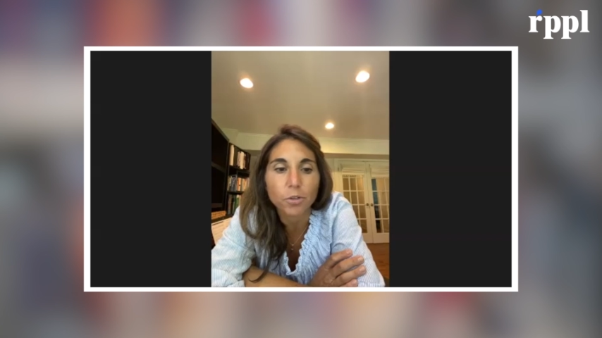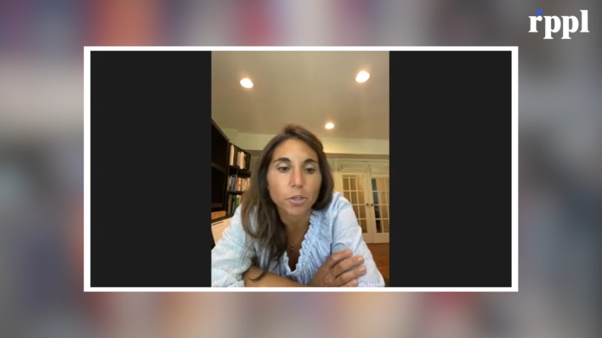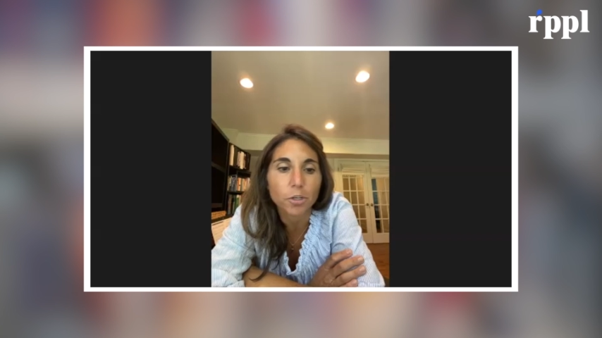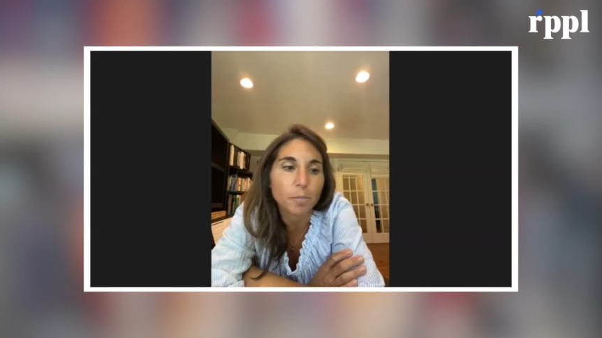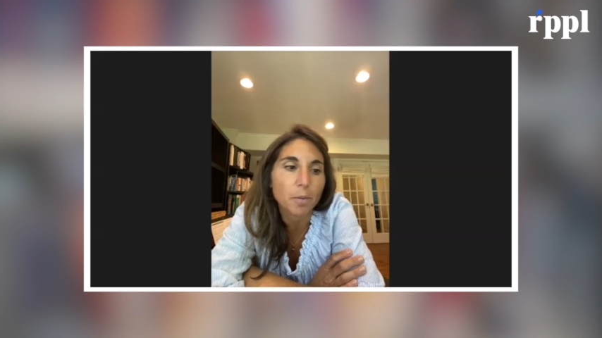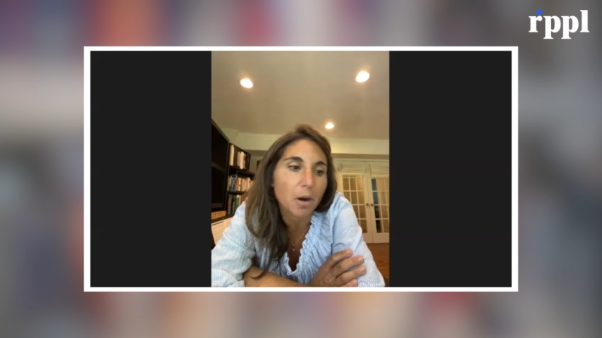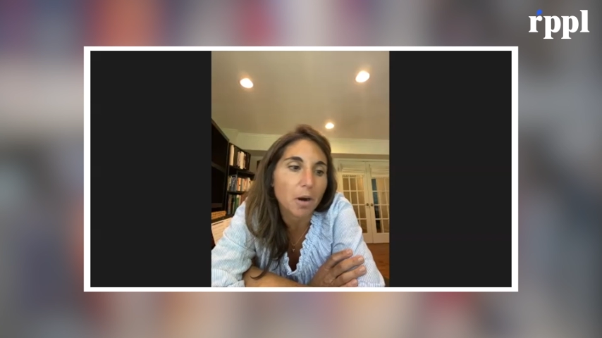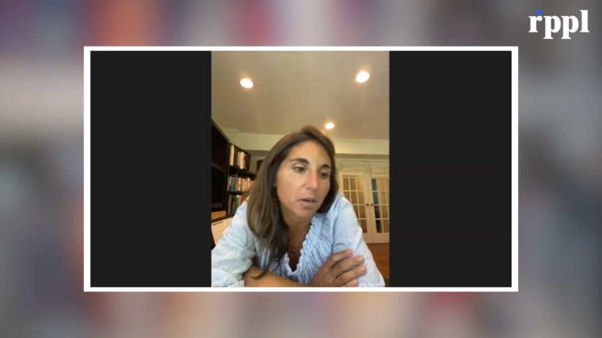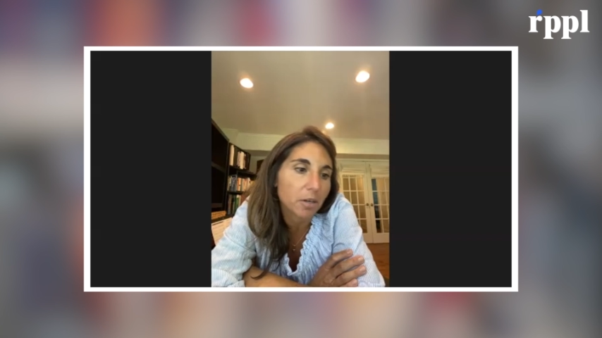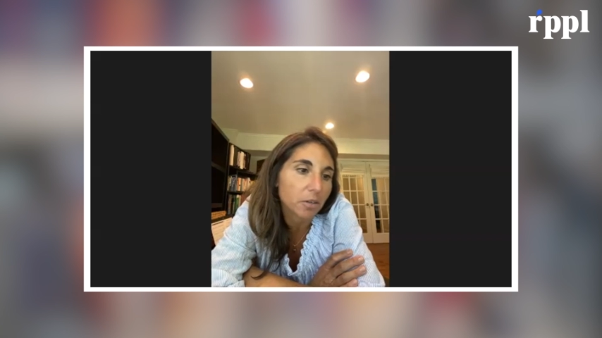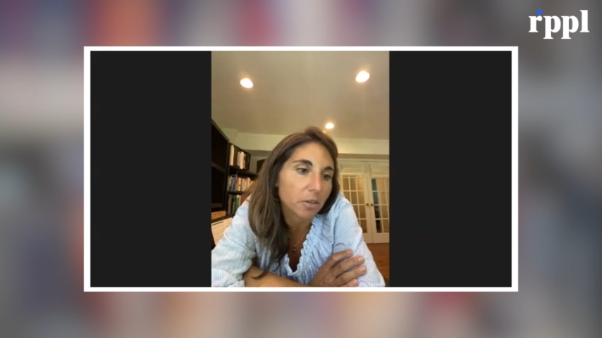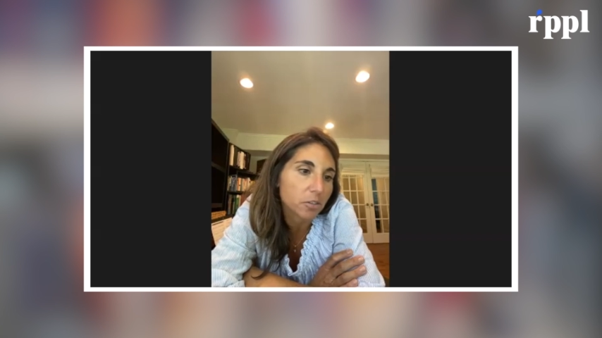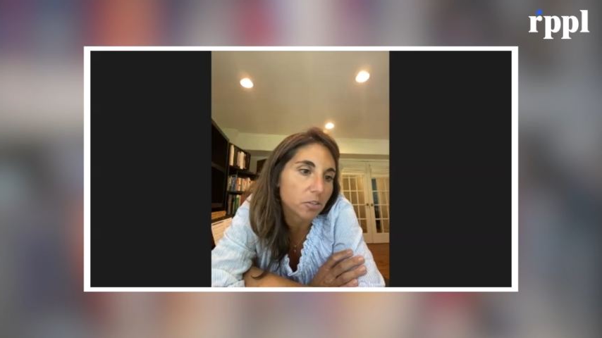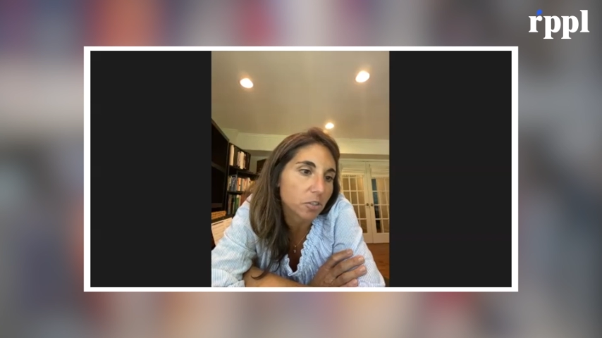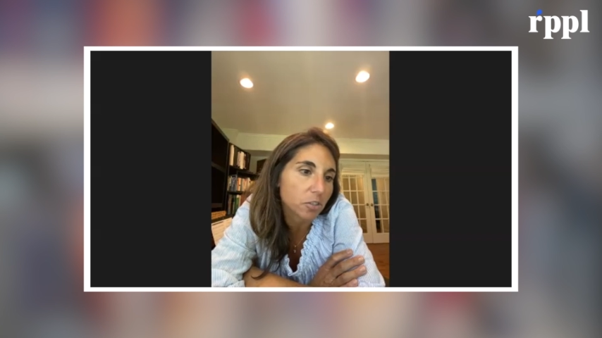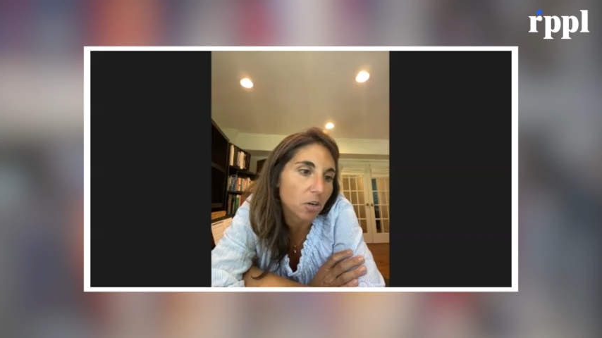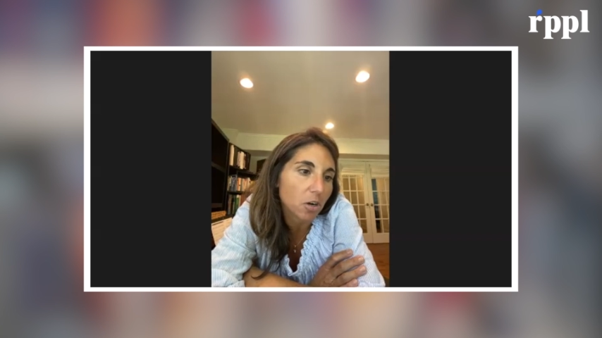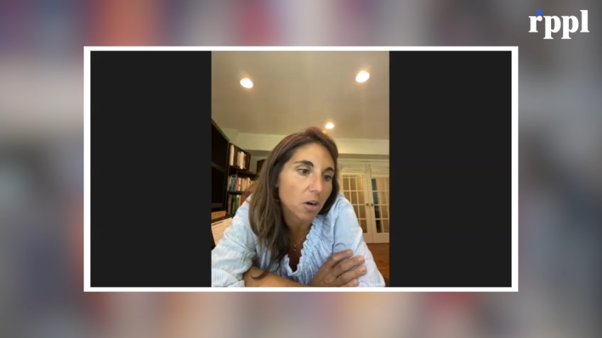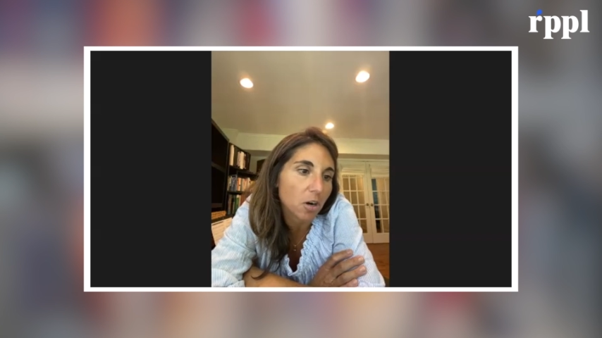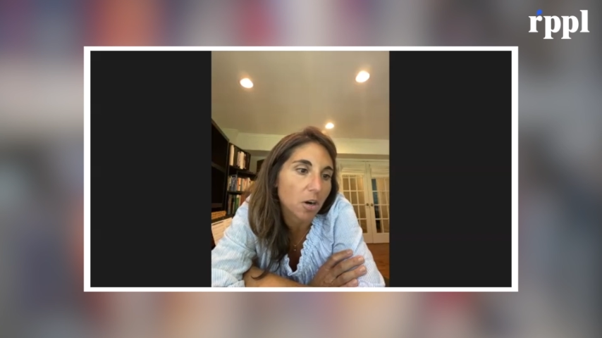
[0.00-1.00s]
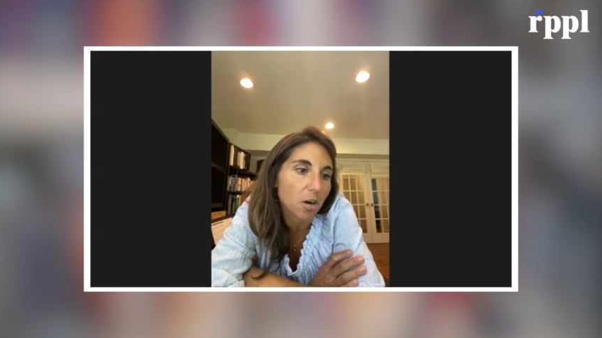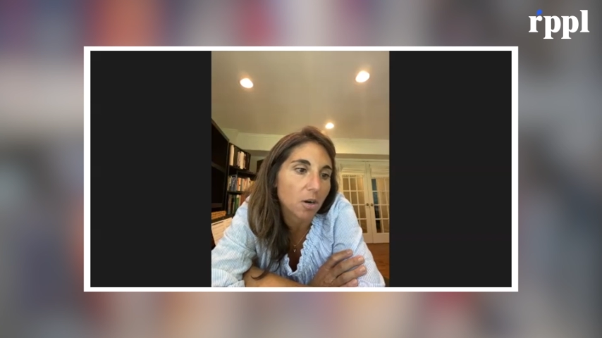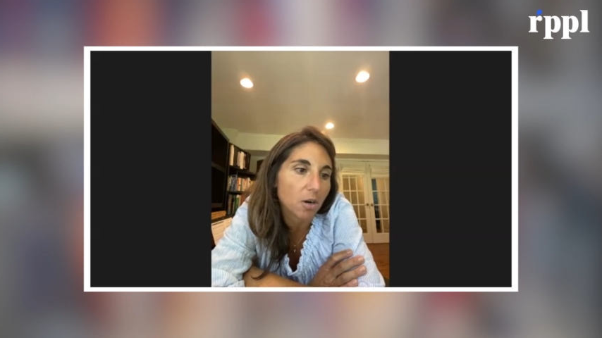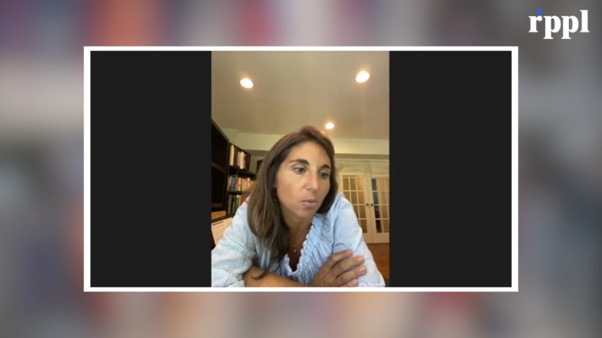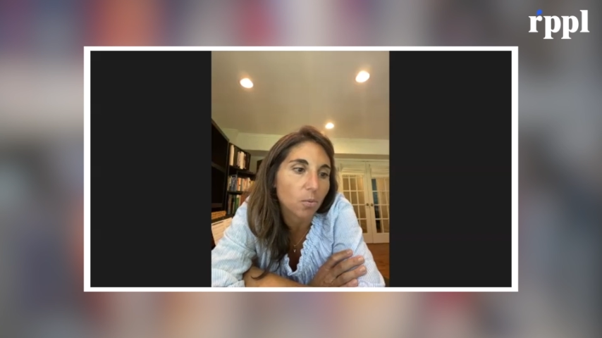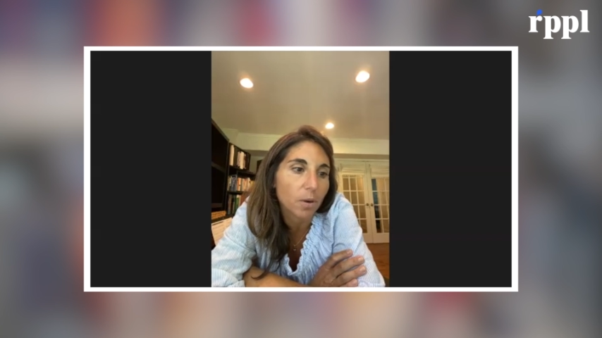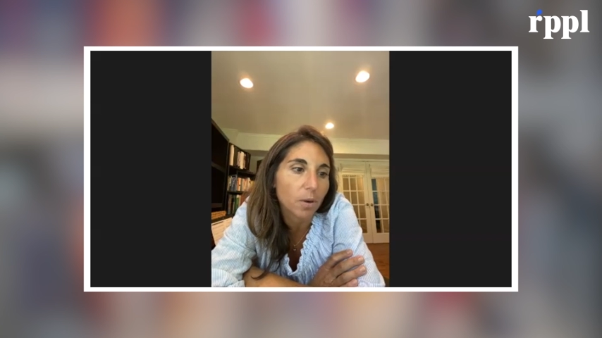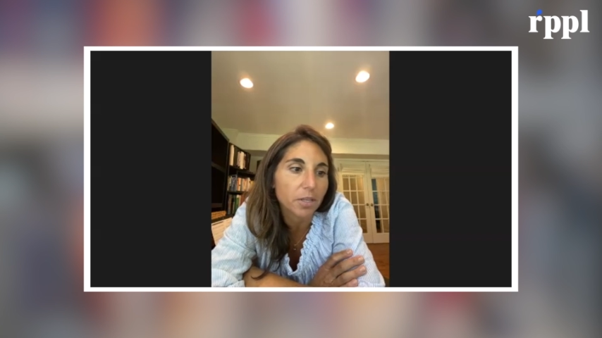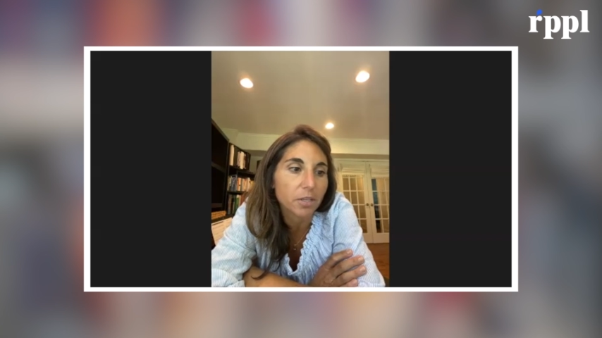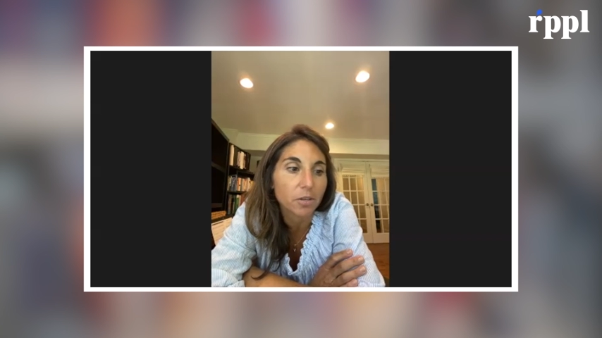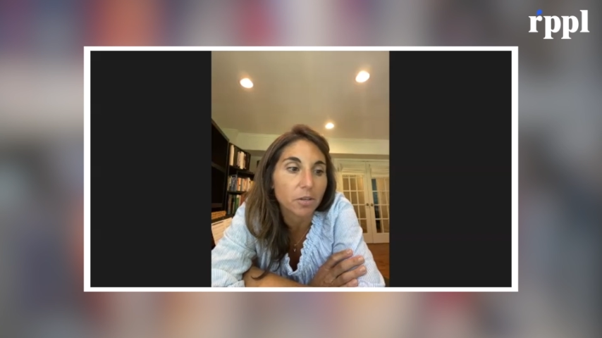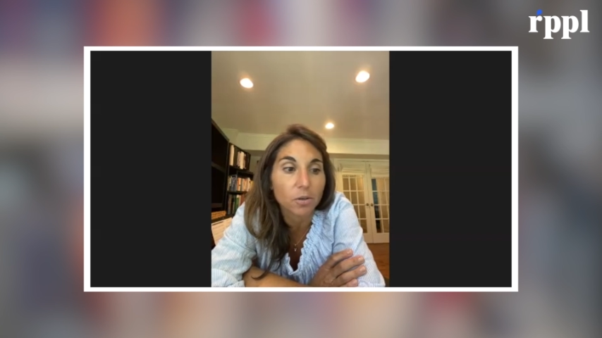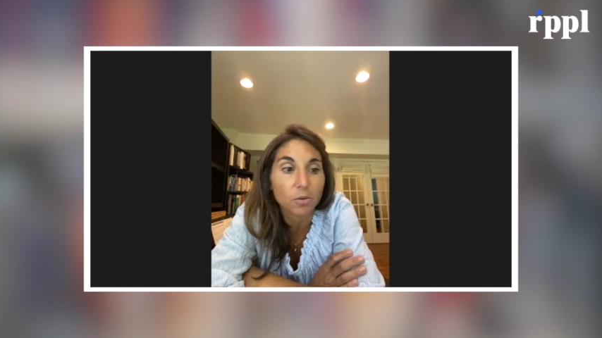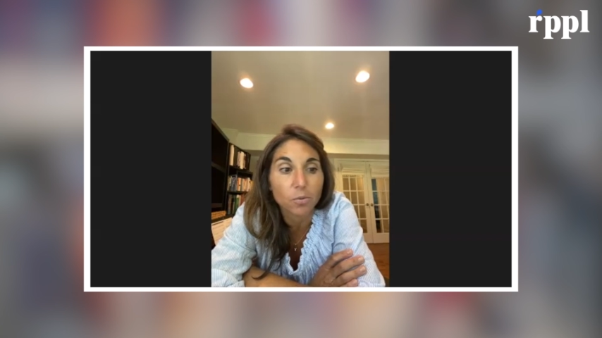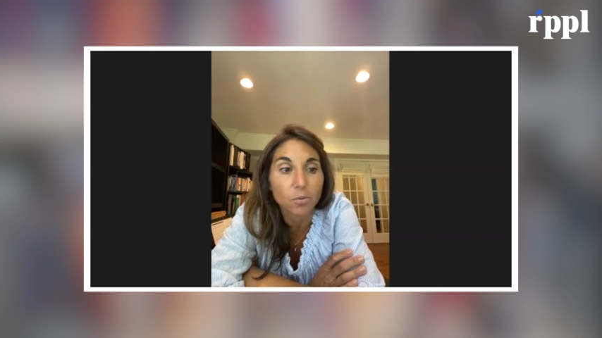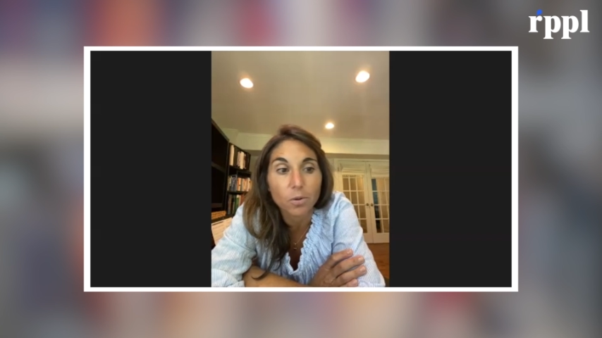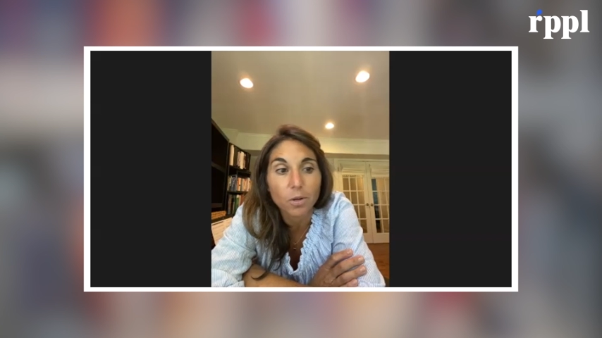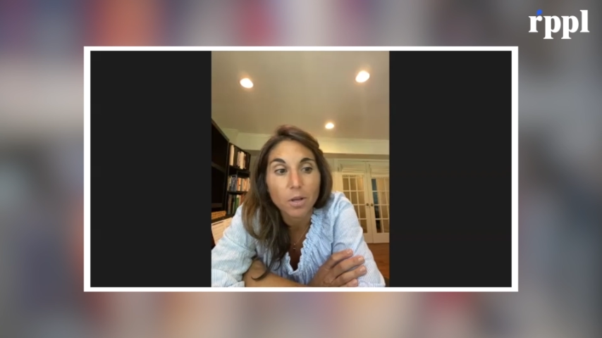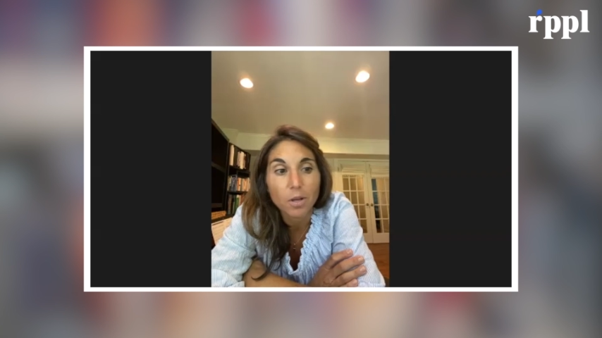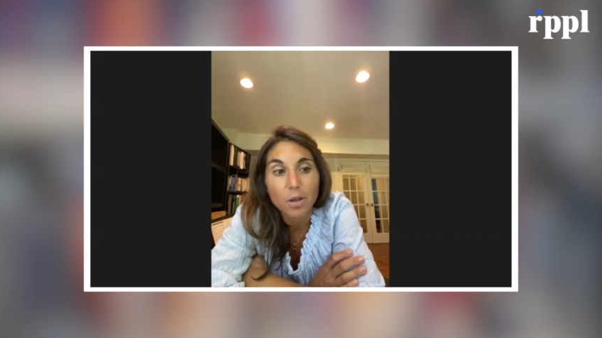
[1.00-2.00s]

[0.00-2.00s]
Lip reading: partners are, what you're